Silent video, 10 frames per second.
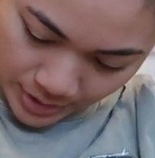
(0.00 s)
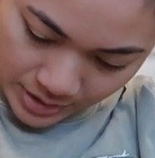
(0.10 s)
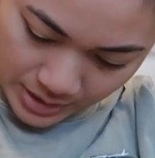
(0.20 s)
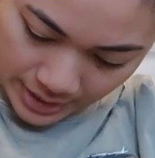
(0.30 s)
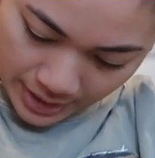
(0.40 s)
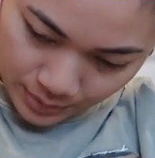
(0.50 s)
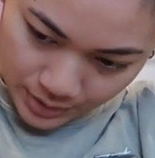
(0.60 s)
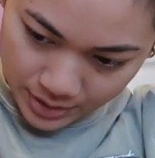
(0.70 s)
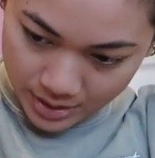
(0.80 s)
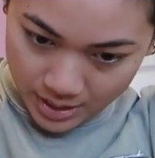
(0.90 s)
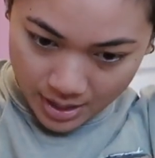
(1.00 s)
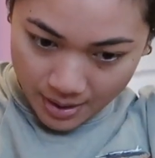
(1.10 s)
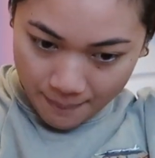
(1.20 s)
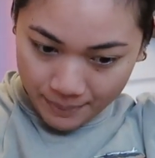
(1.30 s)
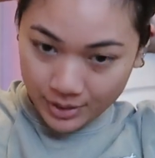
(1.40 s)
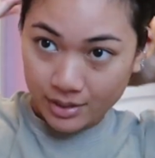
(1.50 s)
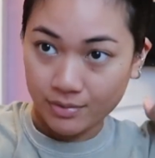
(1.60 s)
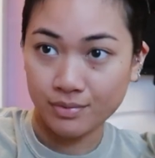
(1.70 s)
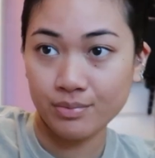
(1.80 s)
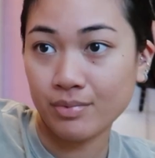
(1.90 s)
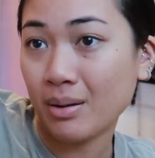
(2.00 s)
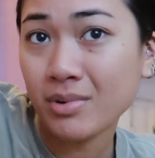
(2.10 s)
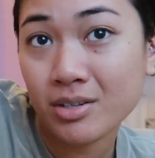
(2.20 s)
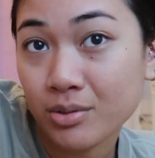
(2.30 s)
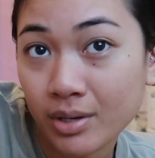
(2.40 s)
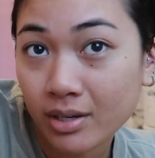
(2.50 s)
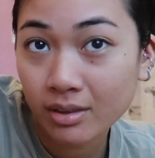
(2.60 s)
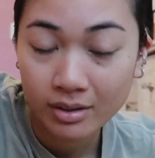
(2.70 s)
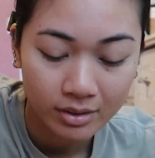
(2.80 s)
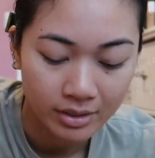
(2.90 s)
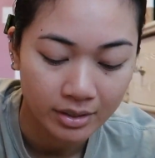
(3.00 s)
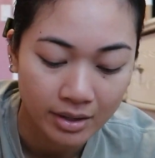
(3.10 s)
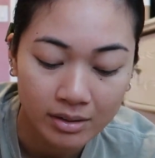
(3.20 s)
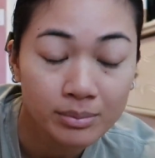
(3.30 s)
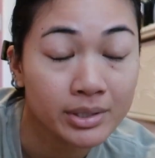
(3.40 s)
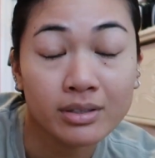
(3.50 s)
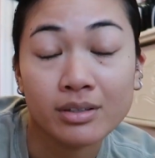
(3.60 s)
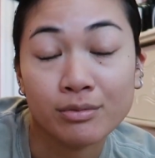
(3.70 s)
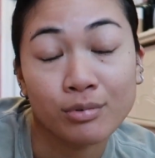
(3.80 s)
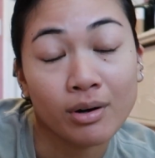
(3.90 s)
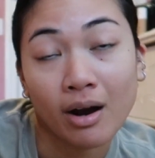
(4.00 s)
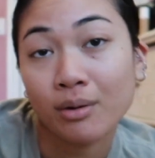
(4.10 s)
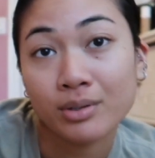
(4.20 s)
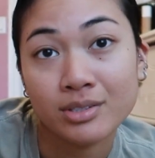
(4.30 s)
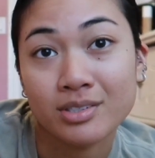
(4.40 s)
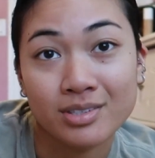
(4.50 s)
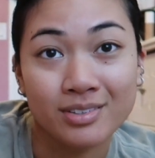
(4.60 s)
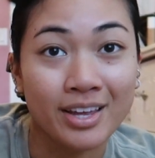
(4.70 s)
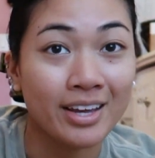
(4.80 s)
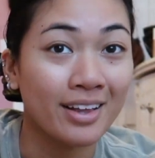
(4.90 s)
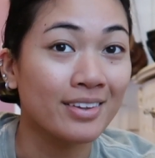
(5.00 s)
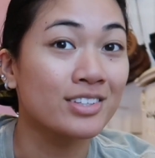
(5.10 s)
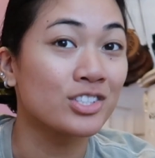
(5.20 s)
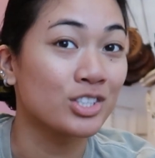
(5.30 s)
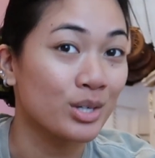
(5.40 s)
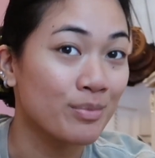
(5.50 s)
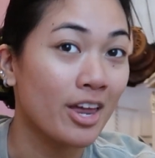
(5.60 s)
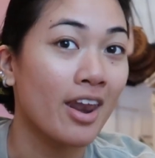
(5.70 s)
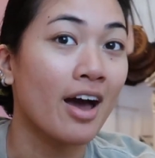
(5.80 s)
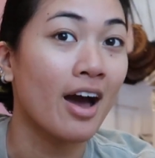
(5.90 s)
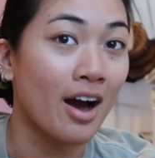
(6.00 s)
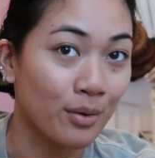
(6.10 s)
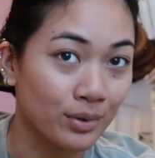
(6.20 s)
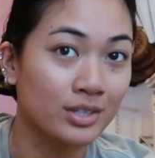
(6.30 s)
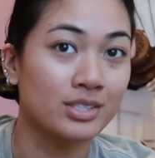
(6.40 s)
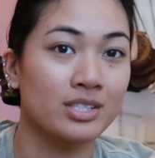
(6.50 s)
minutes to an hour, but if I'm not doing anything, like that'll be in there for hours, like legitimate hours.